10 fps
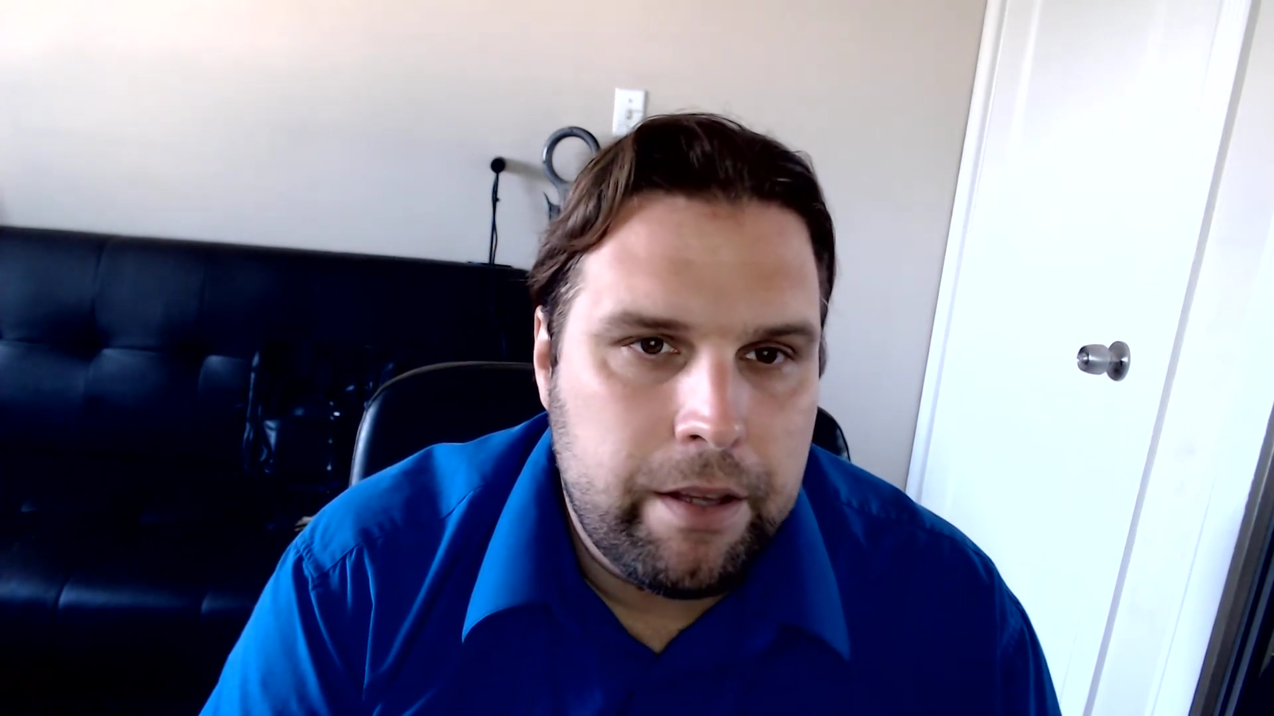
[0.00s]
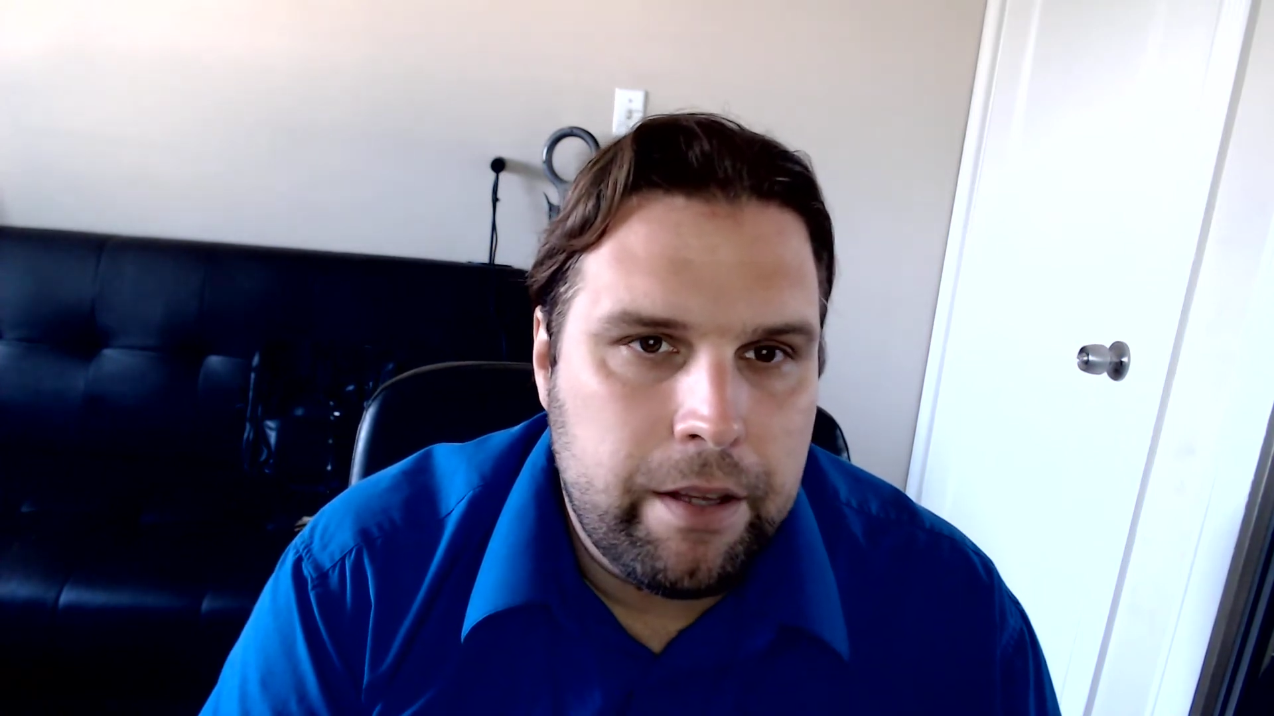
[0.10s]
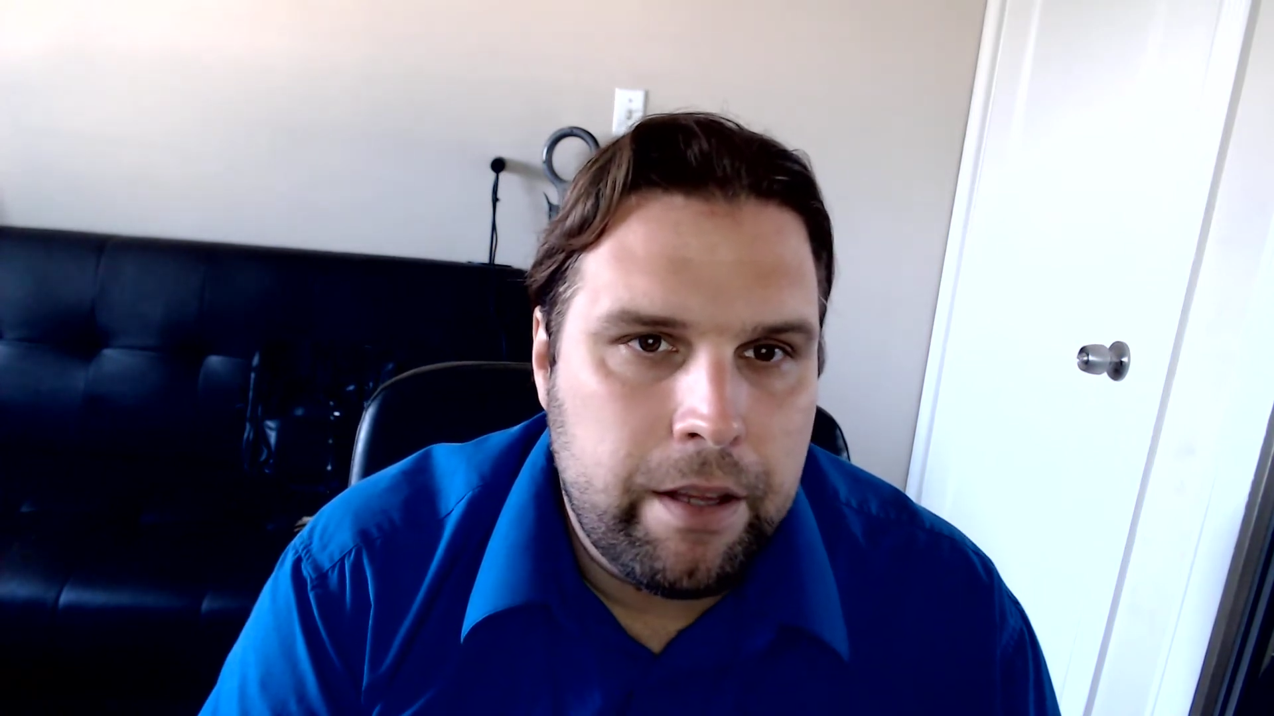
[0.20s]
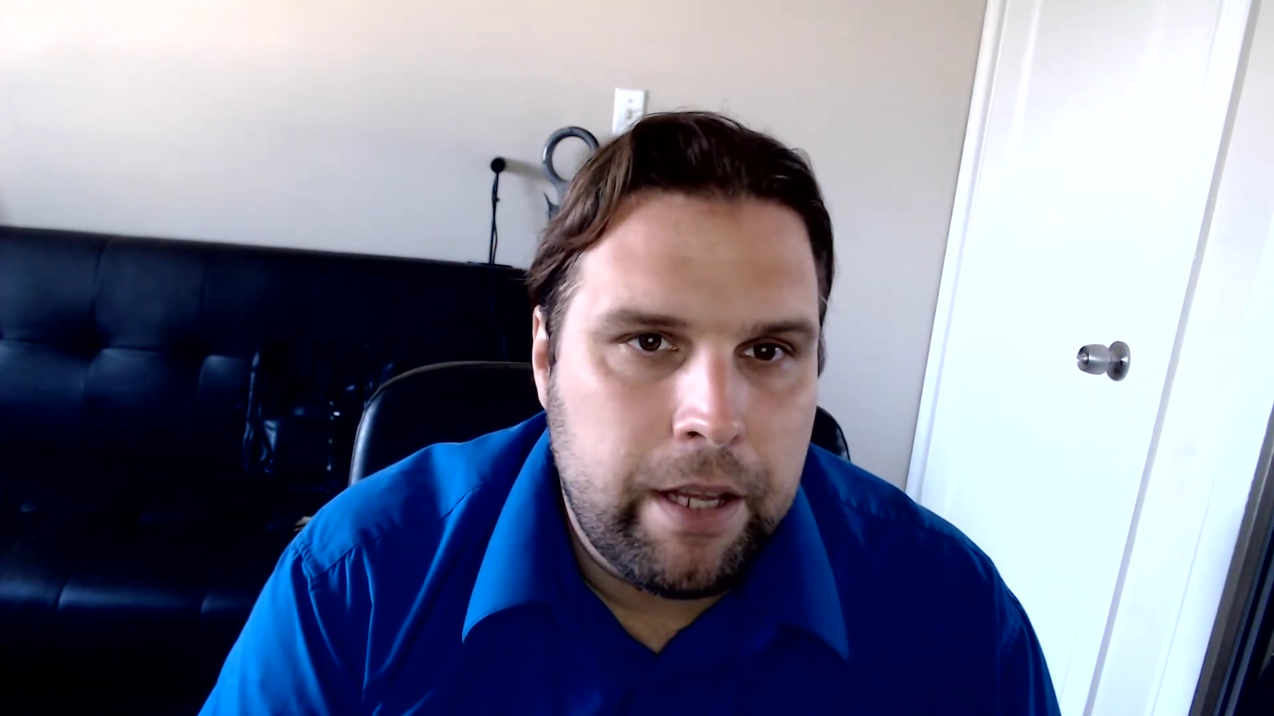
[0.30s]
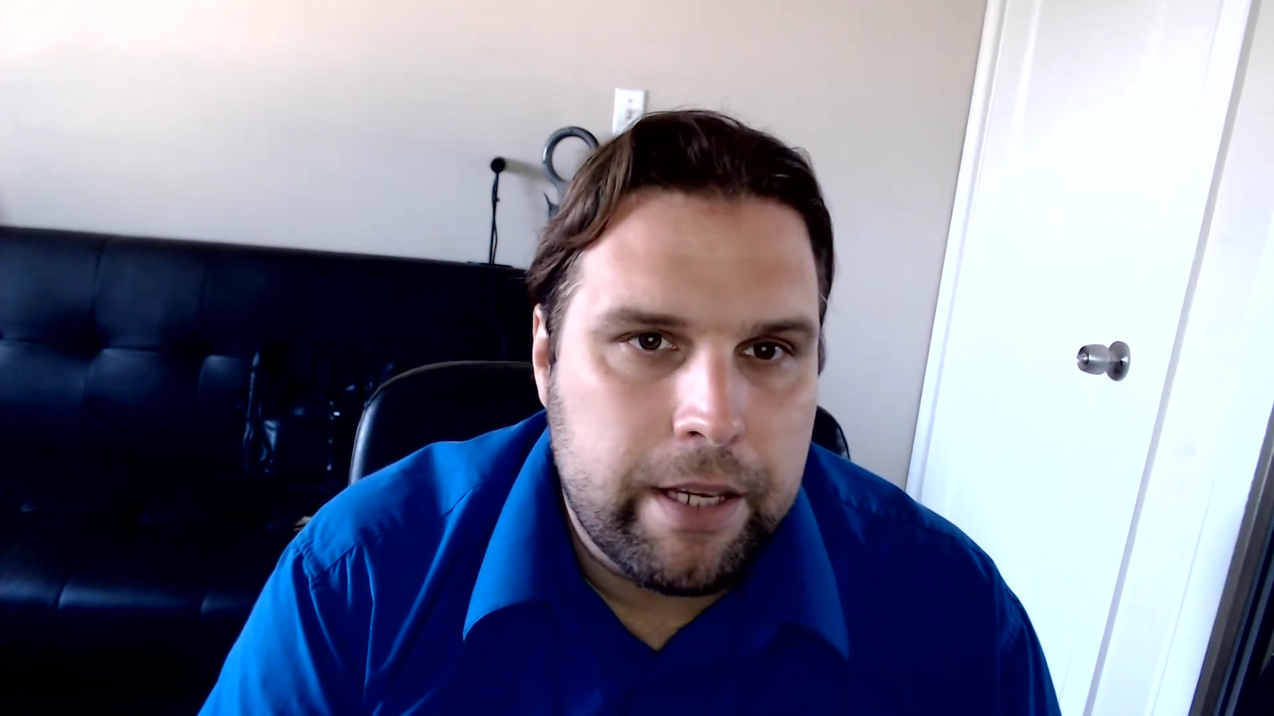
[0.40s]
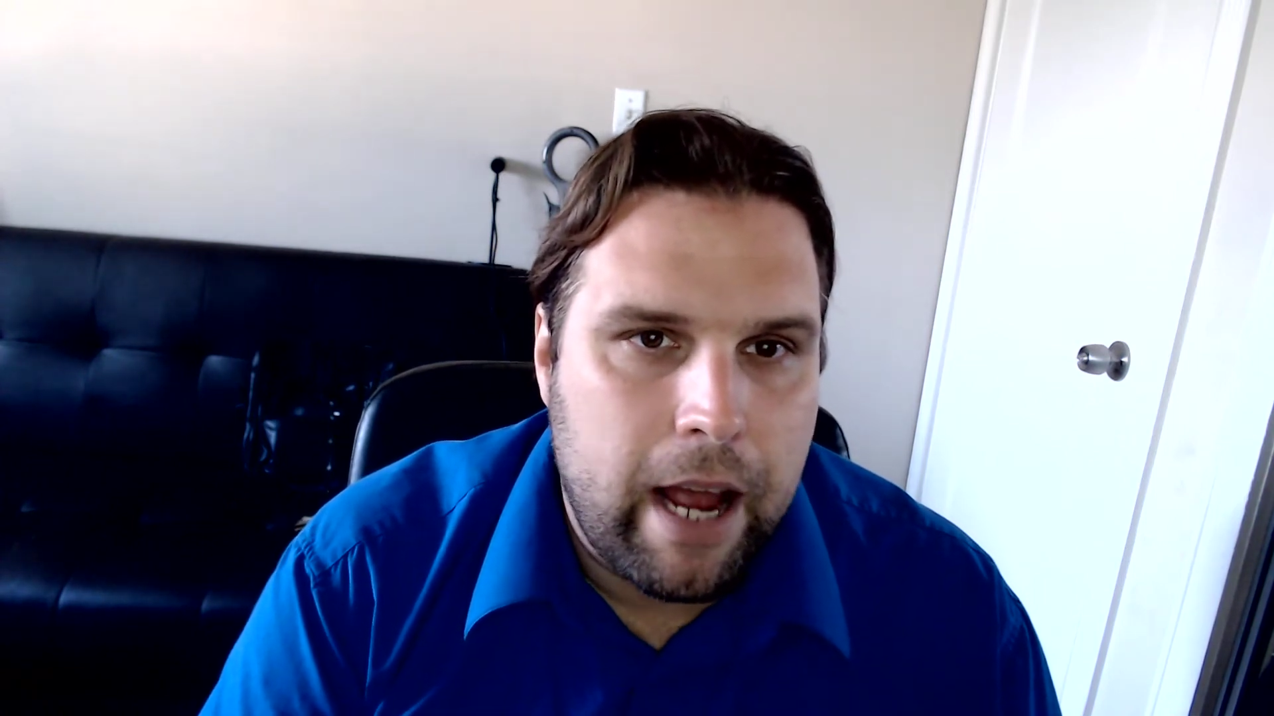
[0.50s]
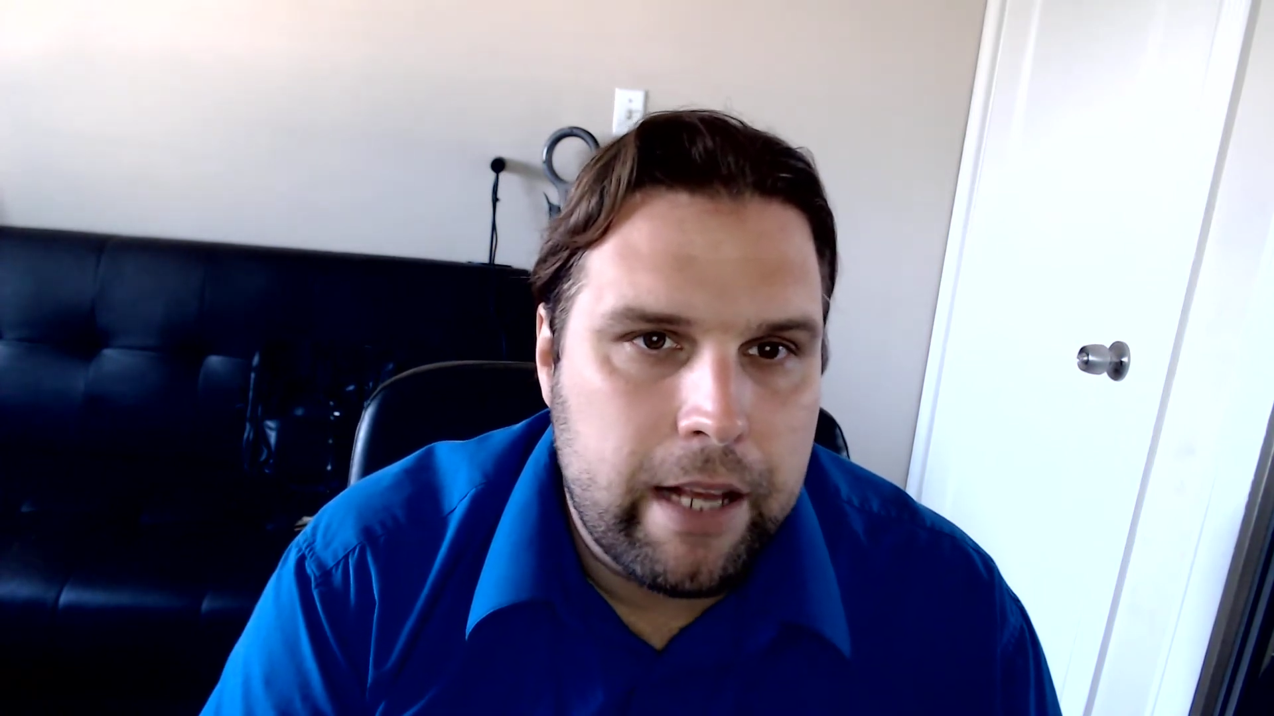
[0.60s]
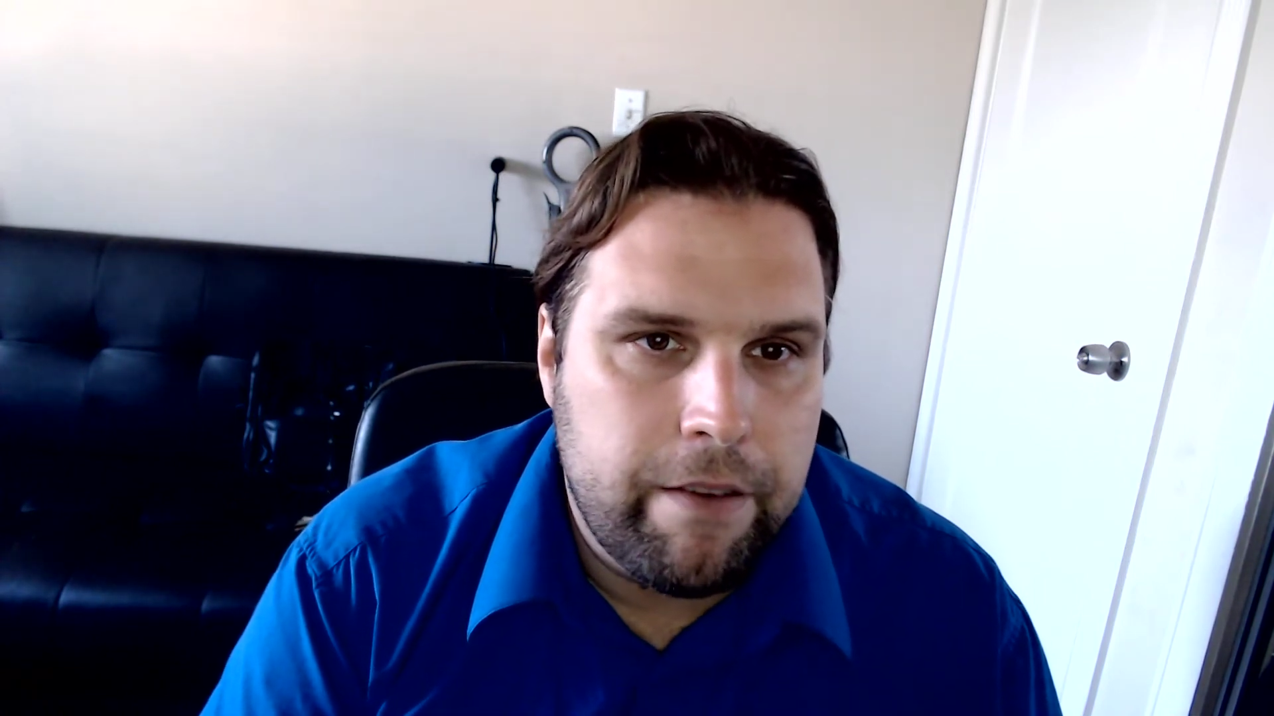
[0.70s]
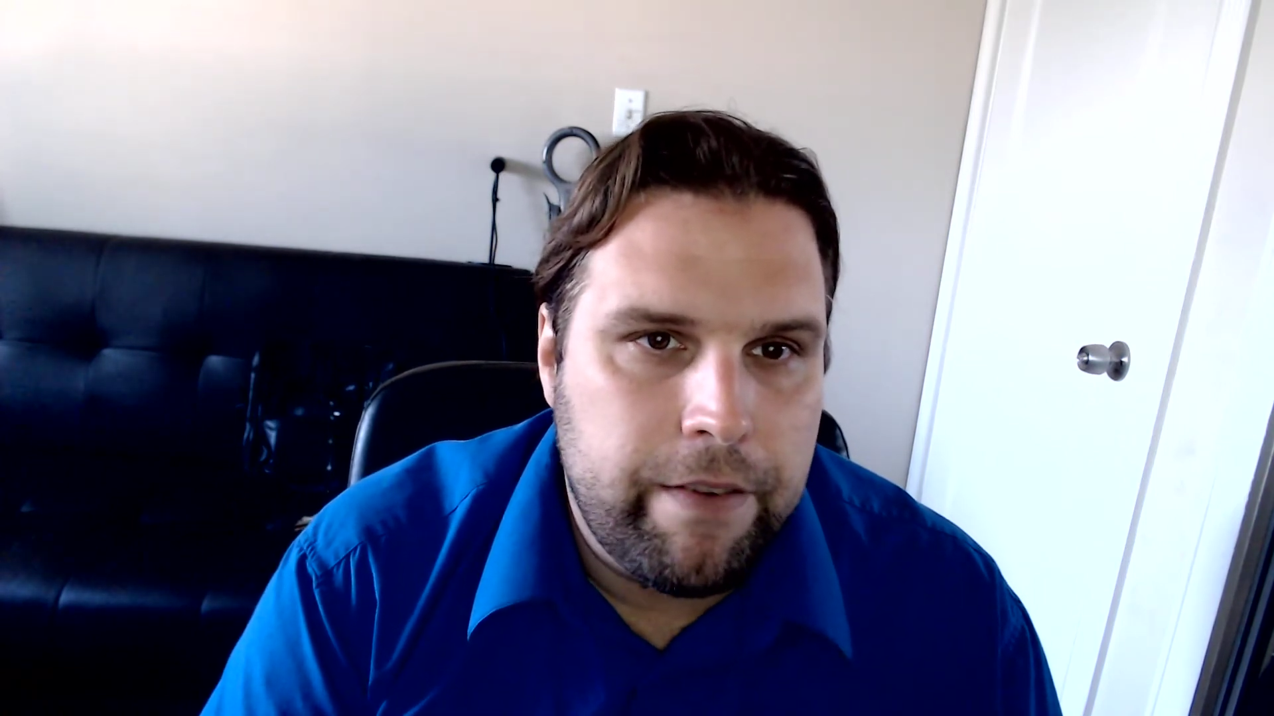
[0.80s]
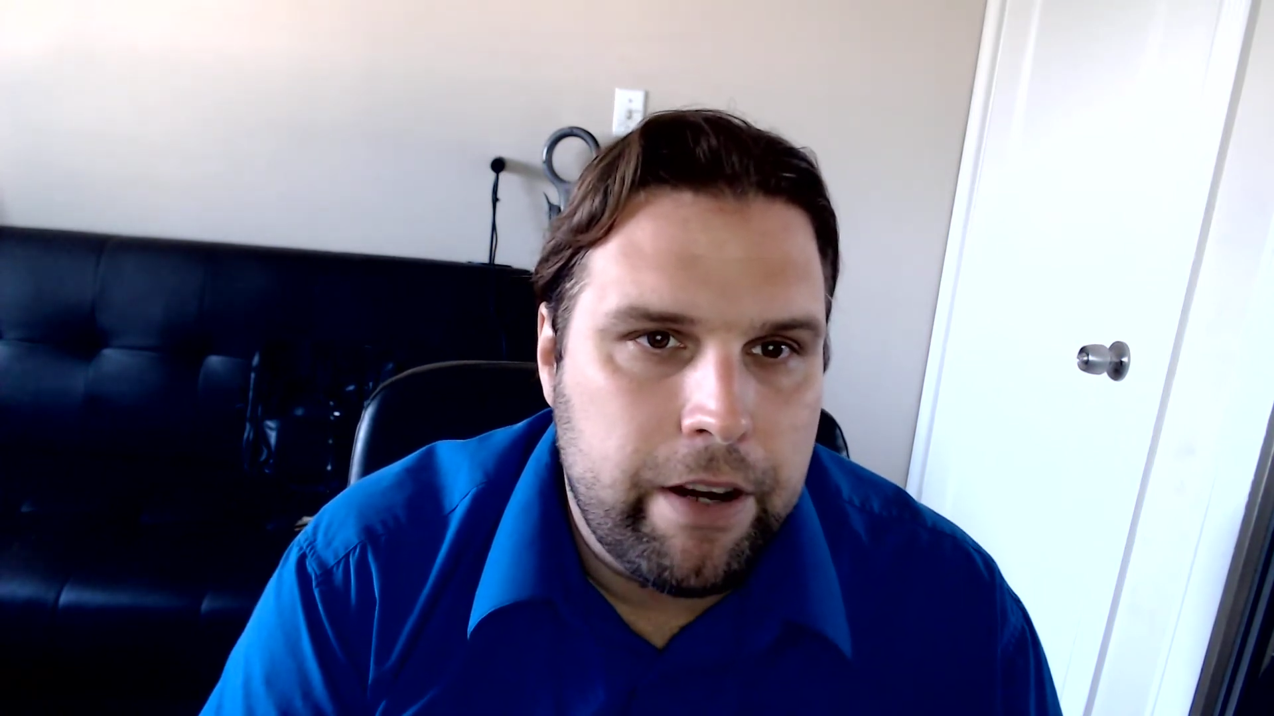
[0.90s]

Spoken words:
these kinds of